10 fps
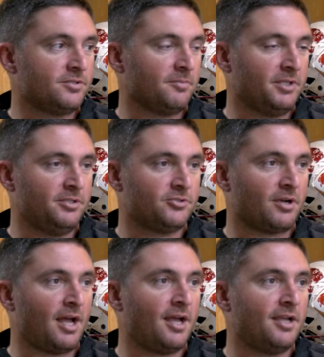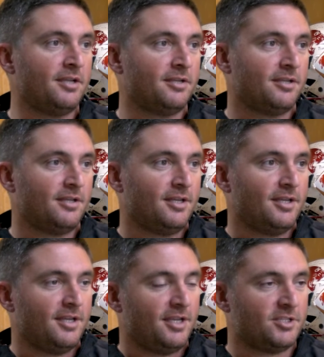I mean, you try
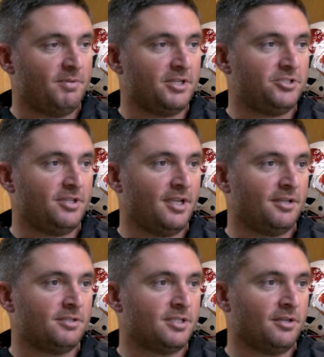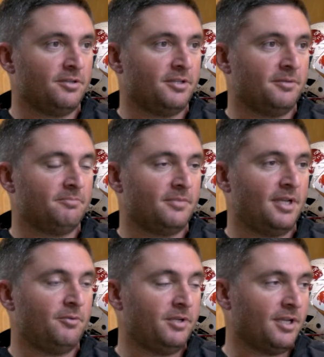as best you can to tell them,
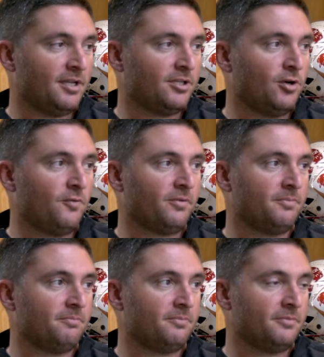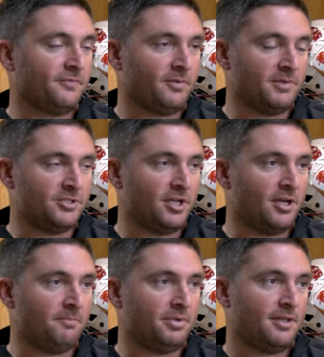hey, we got to go from the
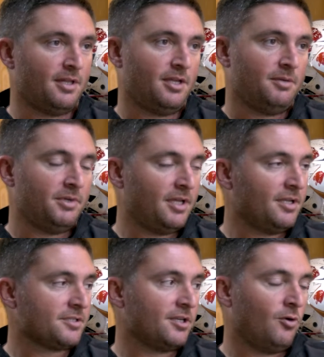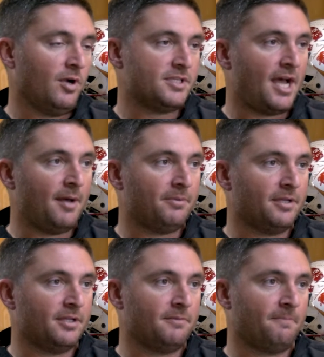jump, but that doesn't always happen.
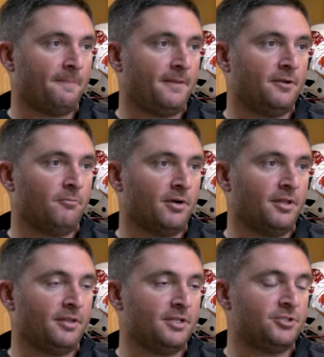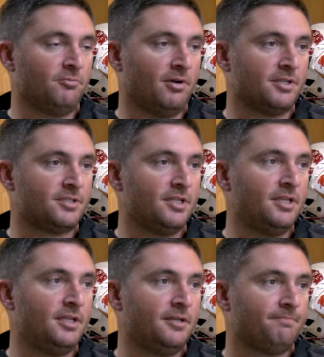And, one of the things you want to
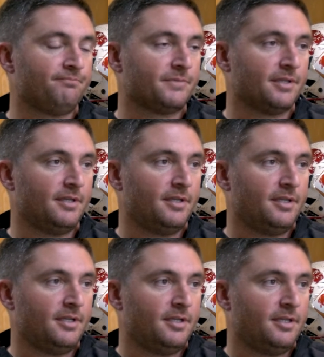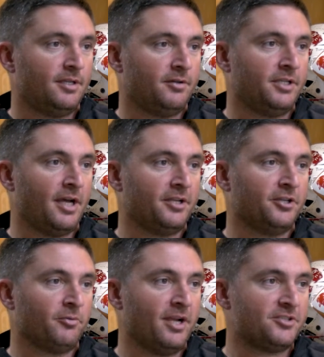see, when you got a
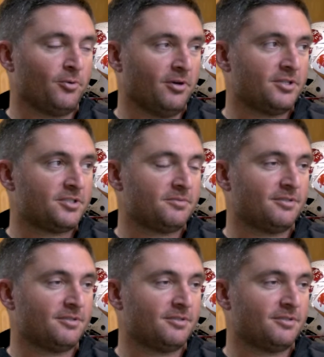good racehorse,